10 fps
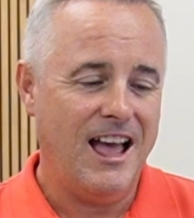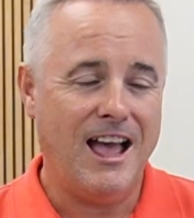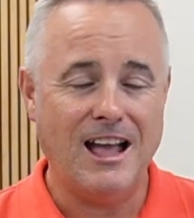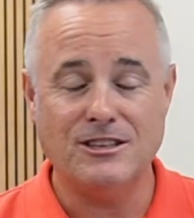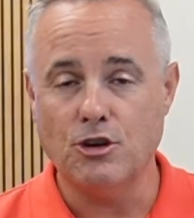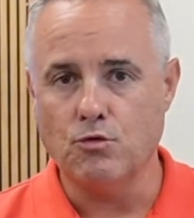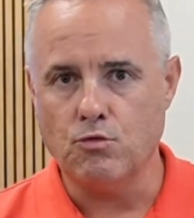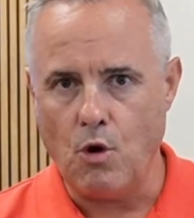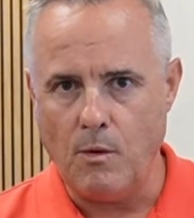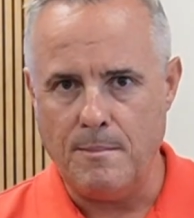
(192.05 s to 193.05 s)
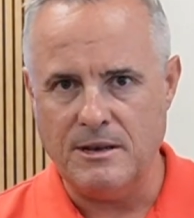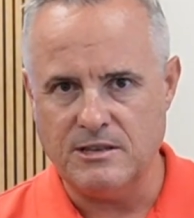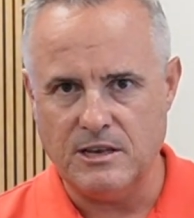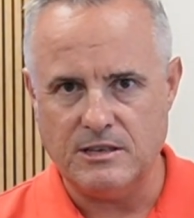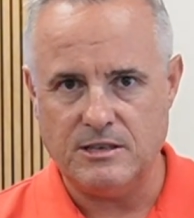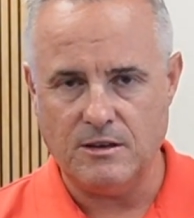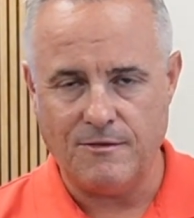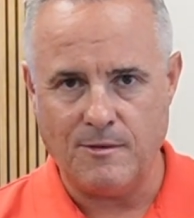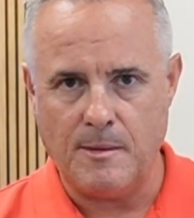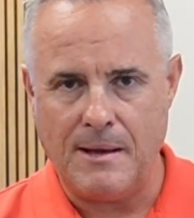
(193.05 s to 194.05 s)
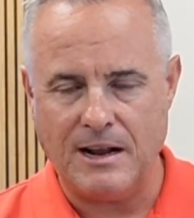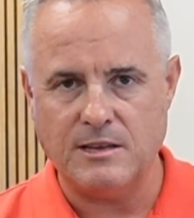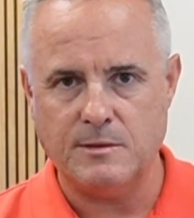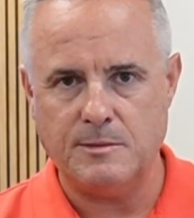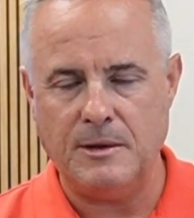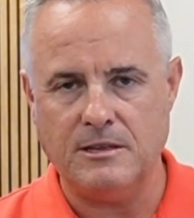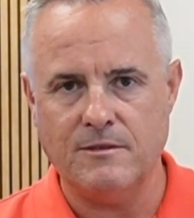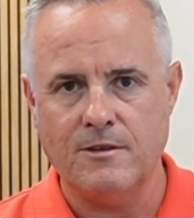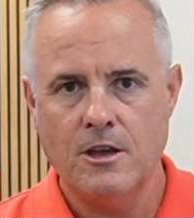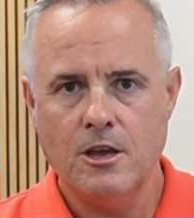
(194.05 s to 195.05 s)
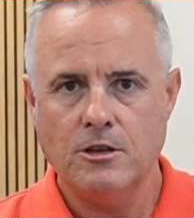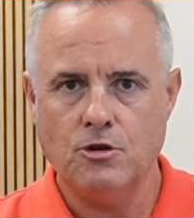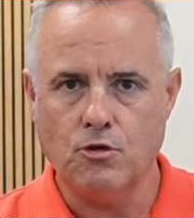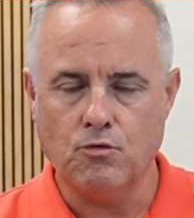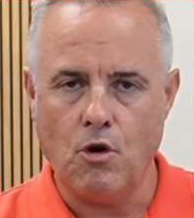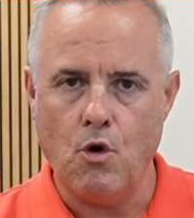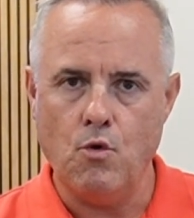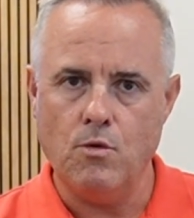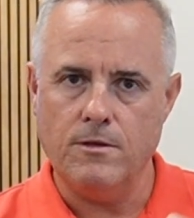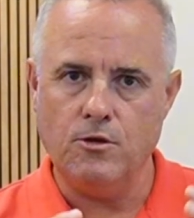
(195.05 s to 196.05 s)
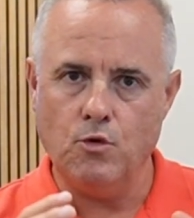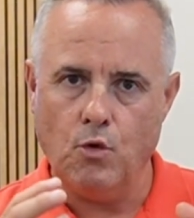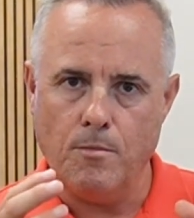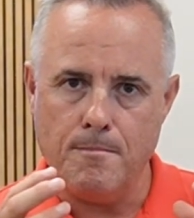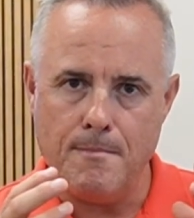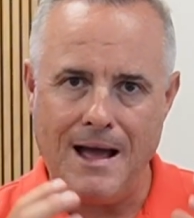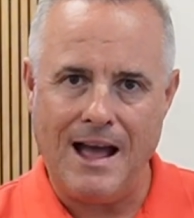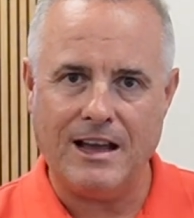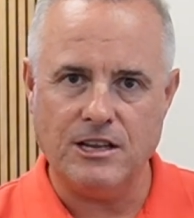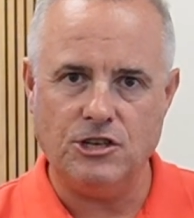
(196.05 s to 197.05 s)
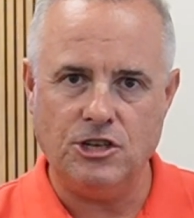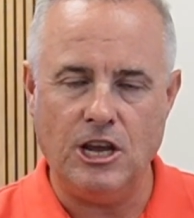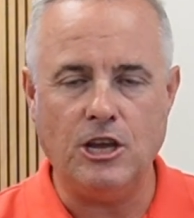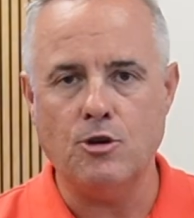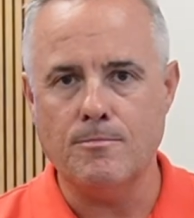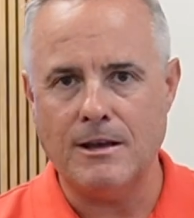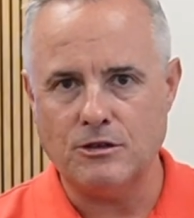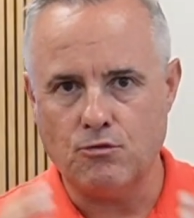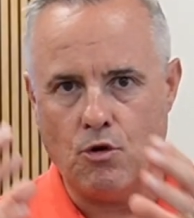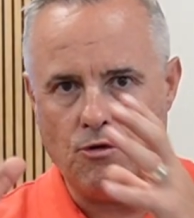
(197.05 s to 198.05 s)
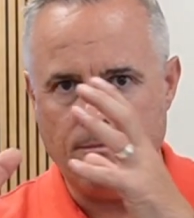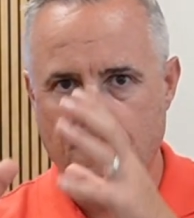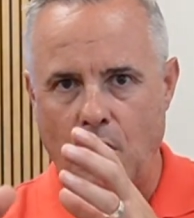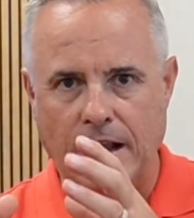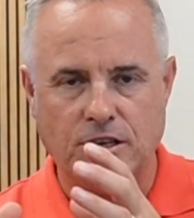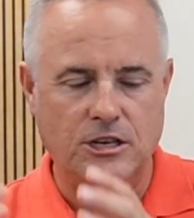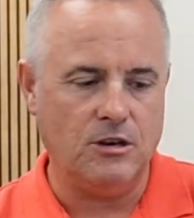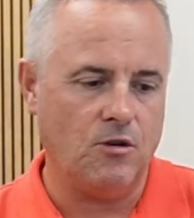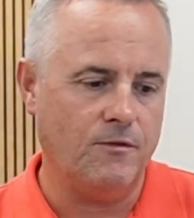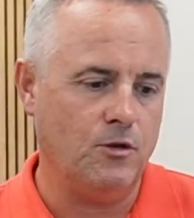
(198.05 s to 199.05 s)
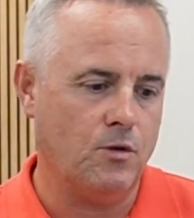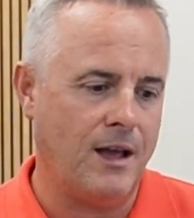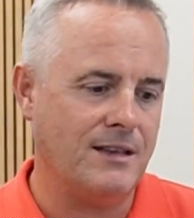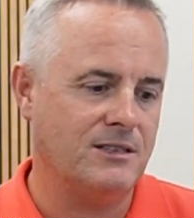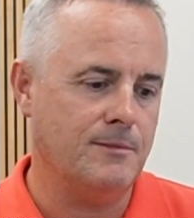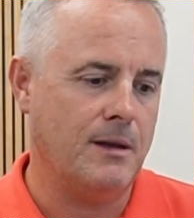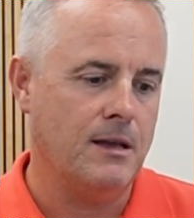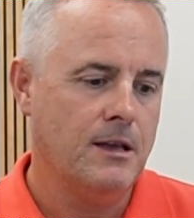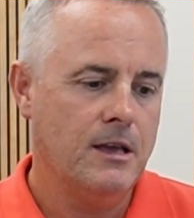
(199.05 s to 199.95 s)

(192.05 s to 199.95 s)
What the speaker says: To grow a business from a marketing perspective, to grow your market share, you must grow the mind share of your customer.